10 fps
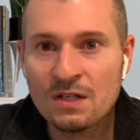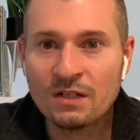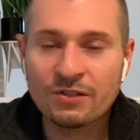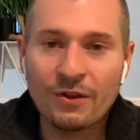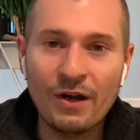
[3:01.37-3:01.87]

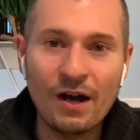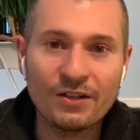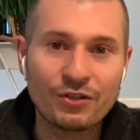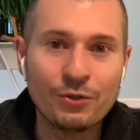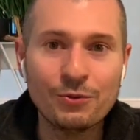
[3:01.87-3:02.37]
So there are
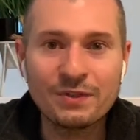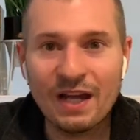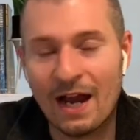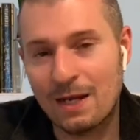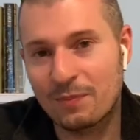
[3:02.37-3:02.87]
two
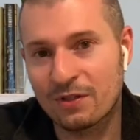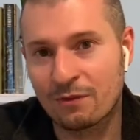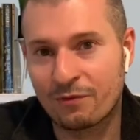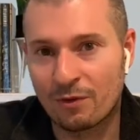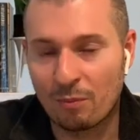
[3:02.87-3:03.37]
types
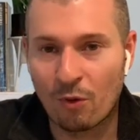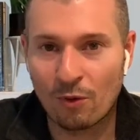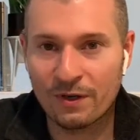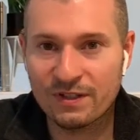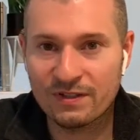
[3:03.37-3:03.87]
of
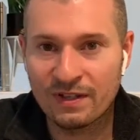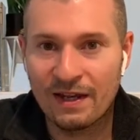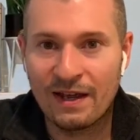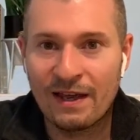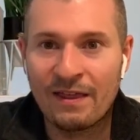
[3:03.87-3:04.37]
reports
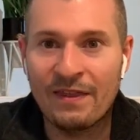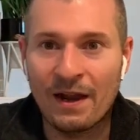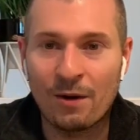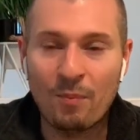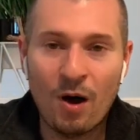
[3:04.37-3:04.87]

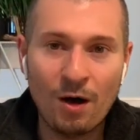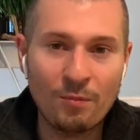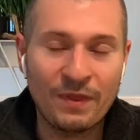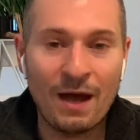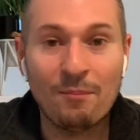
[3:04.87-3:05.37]

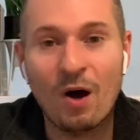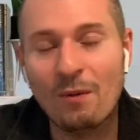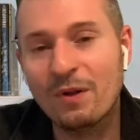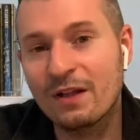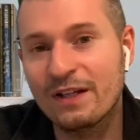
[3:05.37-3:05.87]
that
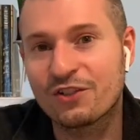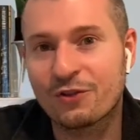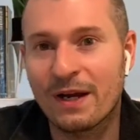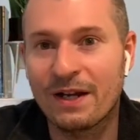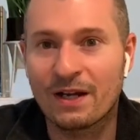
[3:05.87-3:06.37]
publicly
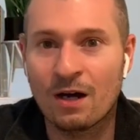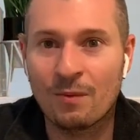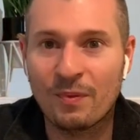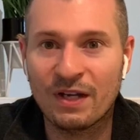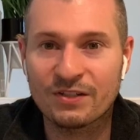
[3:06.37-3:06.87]
traded
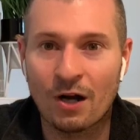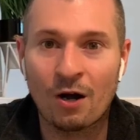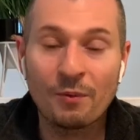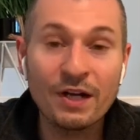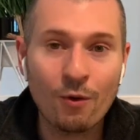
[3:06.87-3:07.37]
companies
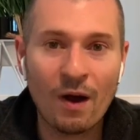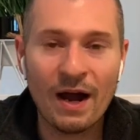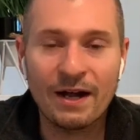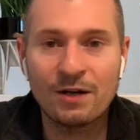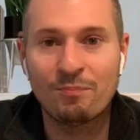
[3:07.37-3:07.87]
are
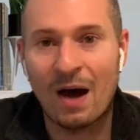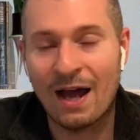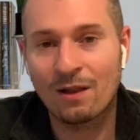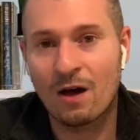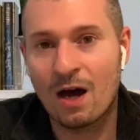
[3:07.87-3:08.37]
required by
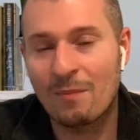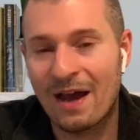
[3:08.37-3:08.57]
law by